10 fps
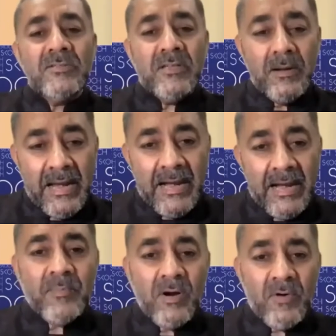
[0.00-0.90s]
So there are
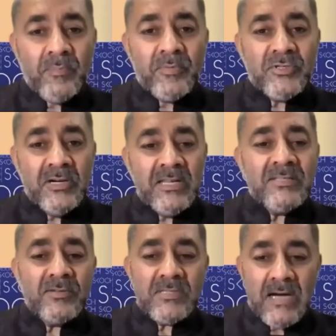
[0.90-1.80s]
n number of
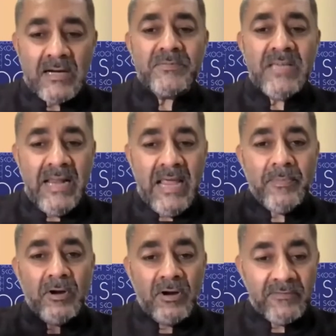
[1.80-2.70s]
opportunities. So startups can
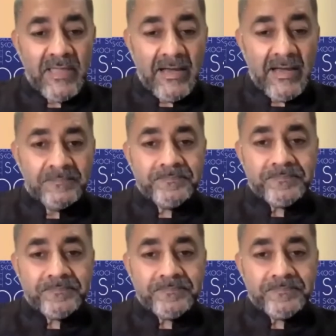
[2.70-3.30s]
happen out of that.